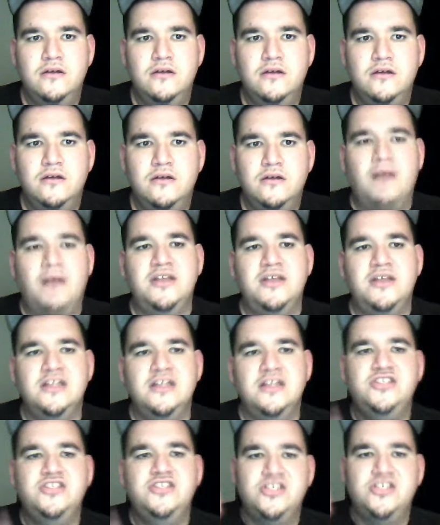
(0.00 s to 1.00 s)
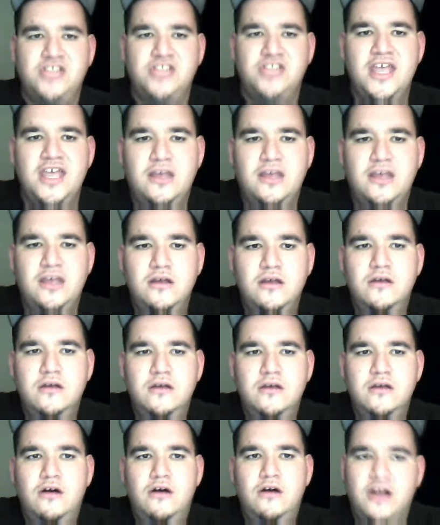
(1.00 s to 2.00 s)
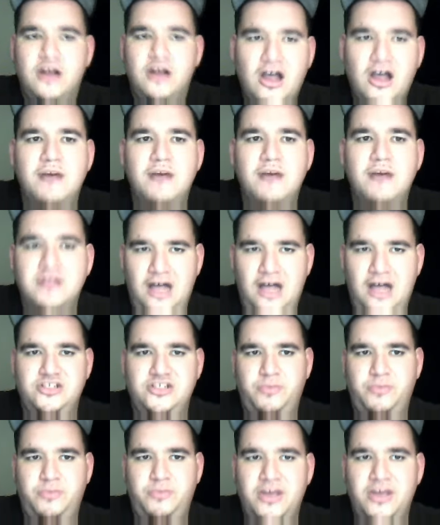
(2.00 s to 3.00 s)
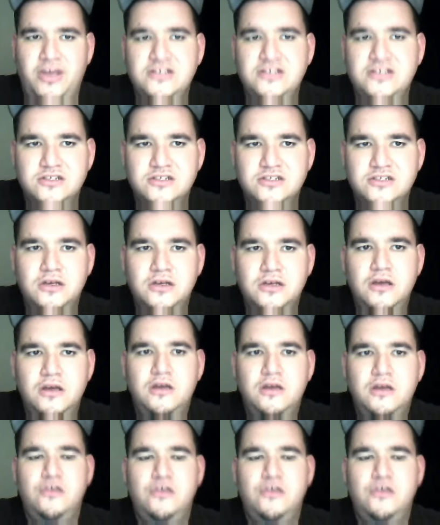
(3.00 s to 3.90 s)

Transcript: I mean, let's just think on a common logic basis you